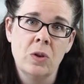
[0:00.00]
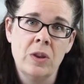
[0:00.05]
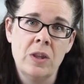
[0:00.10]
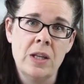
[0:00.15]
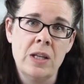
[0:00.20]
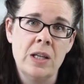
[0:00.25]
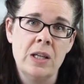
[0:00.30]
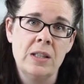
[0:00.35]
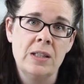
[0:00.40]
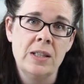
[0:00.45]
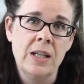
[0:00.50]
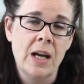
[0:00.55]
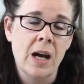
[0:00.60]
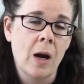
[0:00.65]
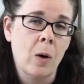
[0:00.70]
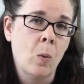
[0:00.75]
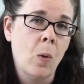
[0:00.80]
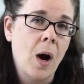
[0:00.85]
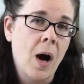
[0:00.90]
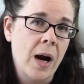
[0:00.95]
the
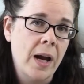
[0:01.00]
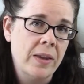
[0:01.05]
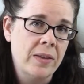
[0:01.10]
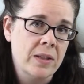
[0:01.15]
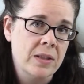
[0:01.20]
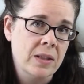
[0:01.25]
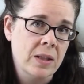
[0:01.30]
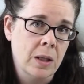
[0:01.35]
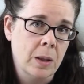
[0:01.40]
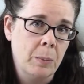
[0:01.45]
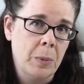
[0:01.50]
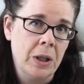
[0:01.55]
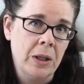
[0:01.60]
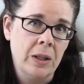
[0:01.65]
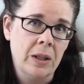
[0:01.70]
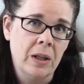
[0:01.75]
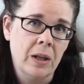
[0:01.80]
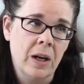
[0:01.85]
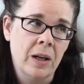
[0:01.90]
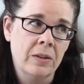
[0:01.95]
DIY that's going to
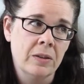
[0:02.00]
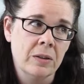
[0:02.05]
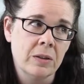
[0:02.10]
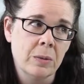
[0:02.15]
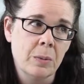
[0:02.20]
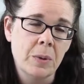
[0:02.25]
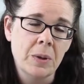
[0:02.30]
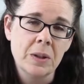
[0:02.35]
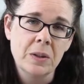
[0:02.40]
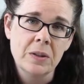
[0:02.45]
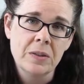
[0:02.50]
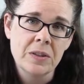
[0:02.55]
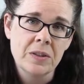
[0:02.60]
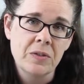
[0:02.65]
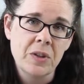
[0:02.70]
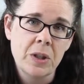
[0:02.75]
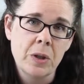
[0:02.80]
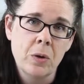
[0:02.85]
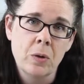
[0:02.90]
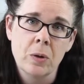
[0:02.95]
be either in the middle of this
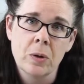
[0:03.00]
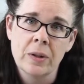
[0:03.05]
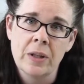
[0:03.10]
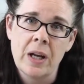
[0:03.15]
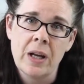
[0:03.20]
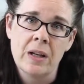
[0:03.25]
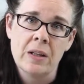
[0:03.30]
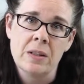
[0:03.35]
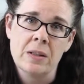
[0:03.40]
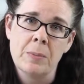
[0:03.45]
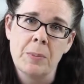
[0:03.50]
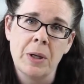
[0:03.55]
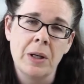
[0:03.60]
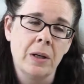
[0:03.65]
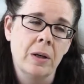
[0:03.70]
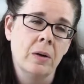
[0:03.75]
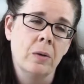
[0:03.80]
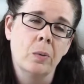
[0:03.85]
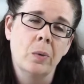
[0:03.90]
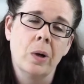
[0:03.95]
video or the end,
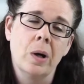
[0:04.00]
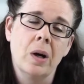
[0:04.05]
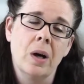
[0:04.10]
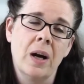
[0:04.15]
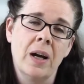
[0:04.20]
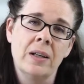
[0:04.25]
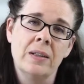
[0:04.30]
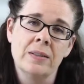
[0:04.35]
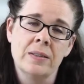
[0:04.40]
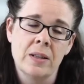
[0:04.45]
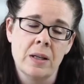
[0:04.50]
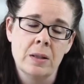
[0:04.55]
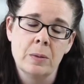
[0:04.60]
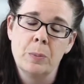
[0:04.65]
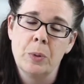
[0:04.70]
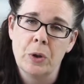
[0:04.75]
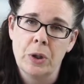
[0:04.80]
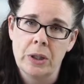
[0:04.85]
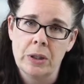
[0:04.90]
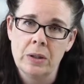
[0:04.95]
depending on where I decide to
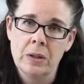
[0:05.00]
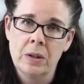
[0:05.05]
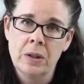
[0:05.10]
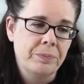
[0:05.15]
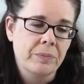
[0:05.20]
put it.